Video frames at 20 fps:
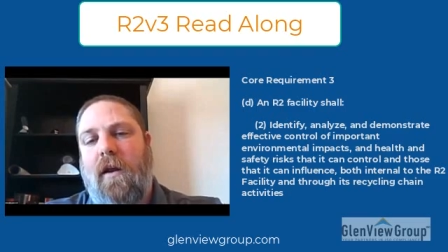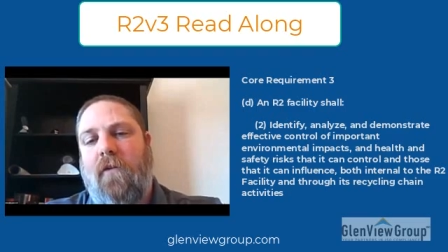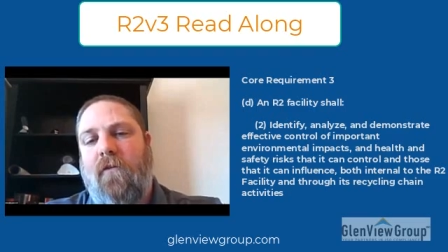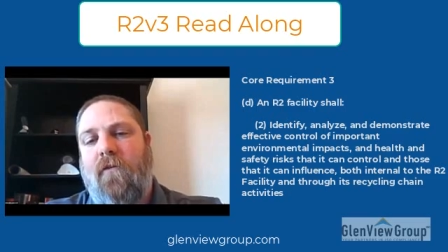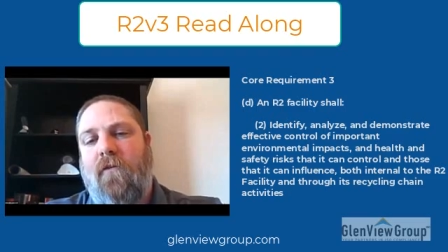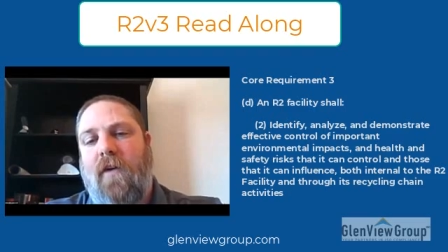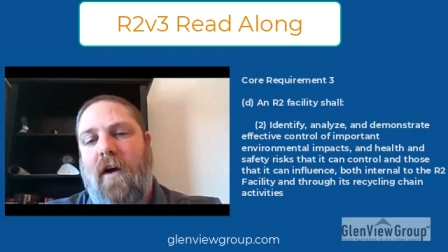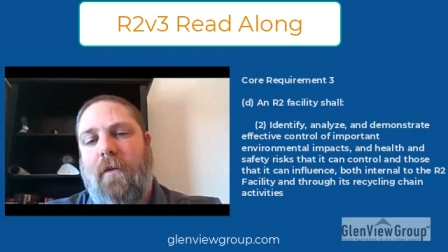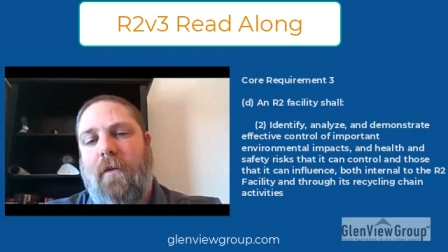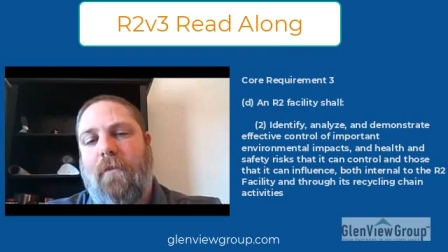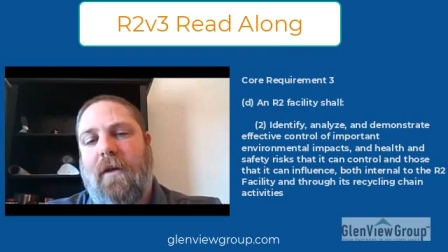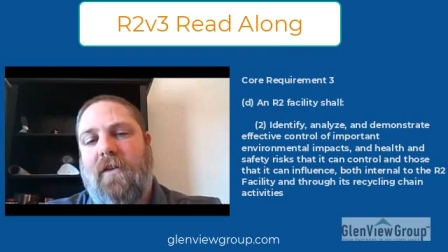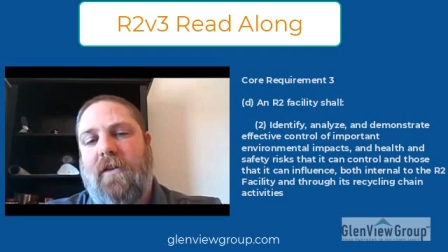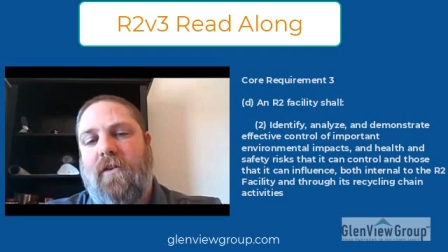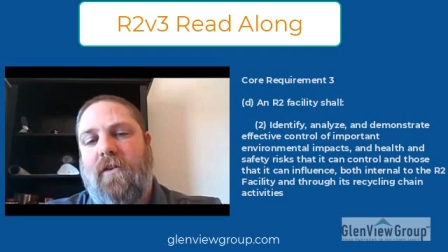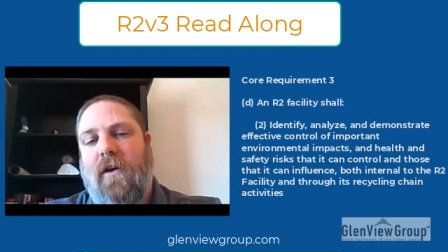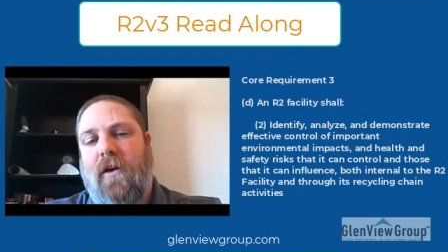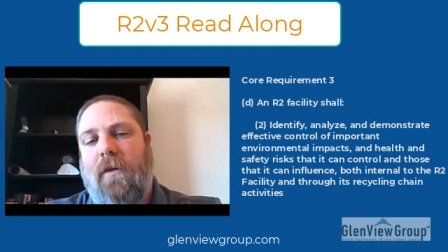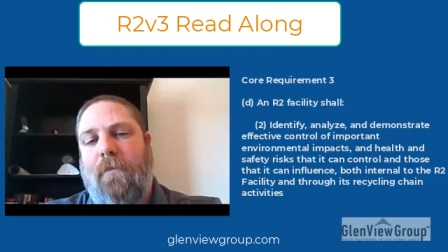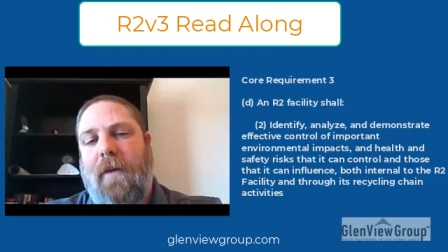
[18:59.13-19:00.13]

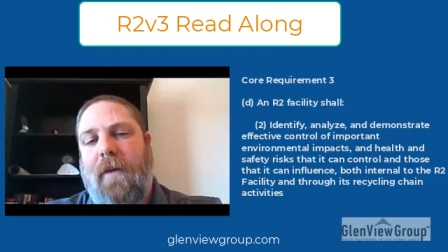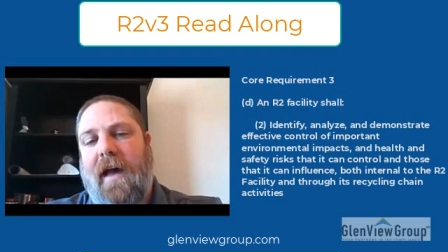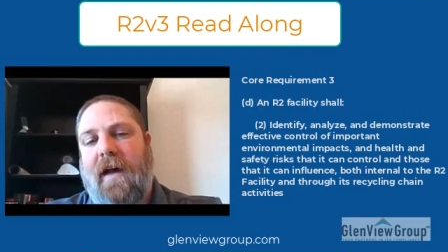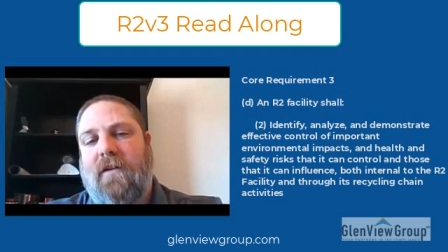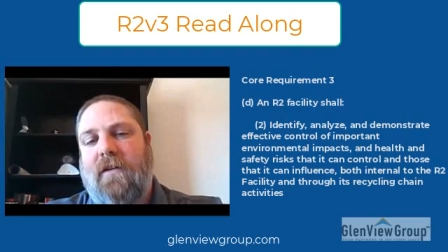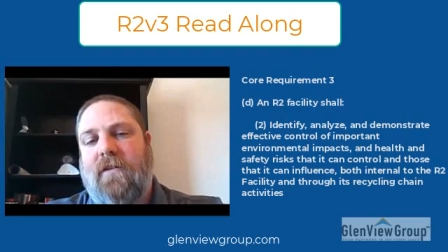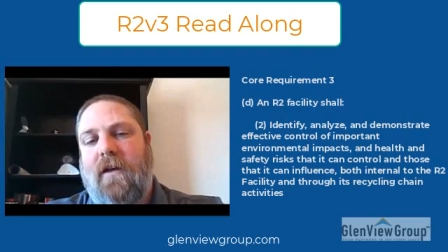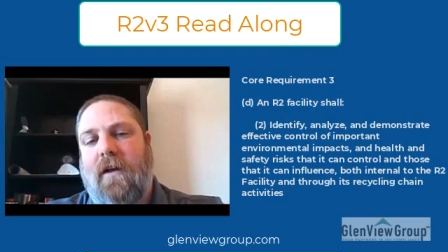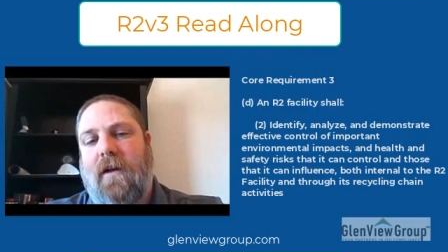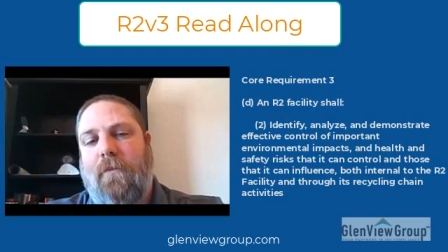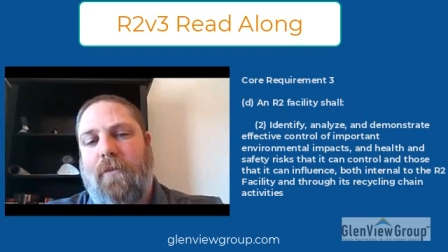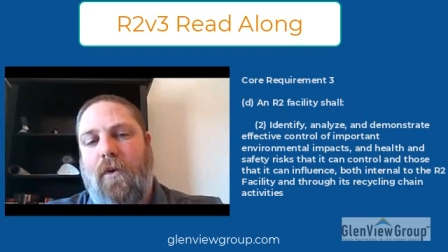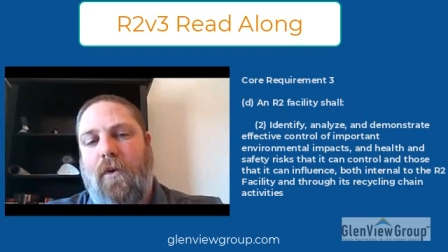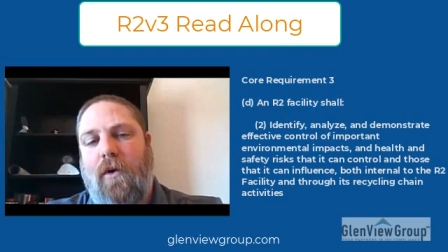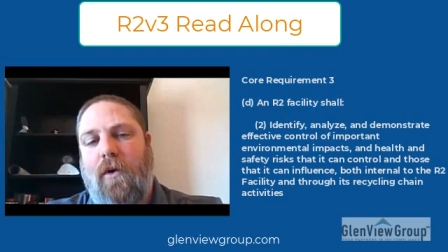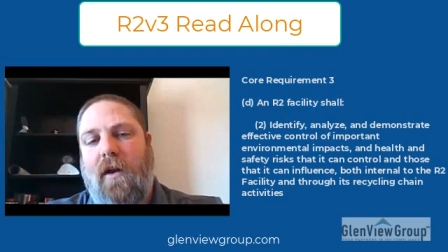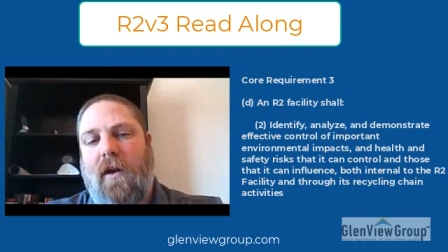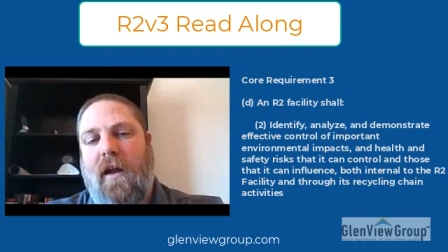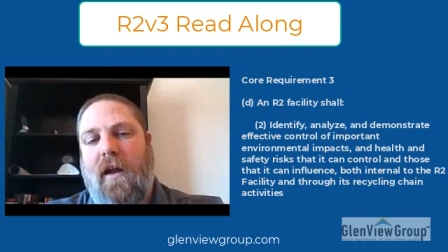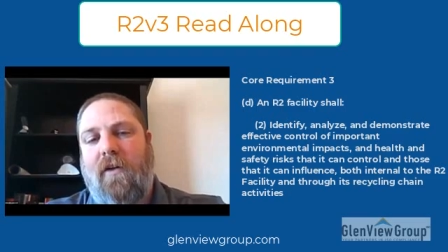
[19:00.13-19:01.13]
environmental impacts and
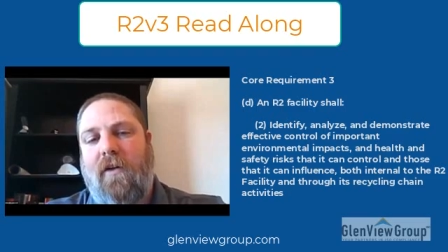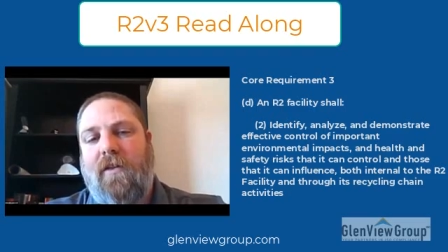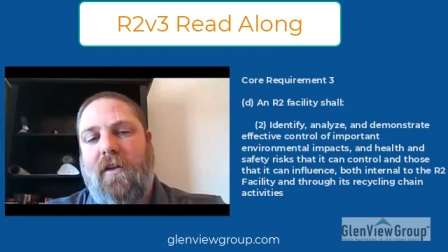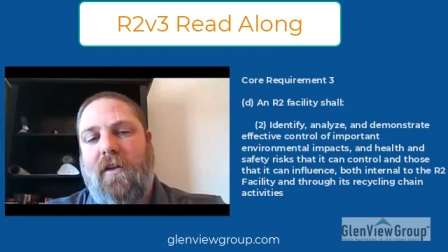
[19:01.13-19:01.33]
important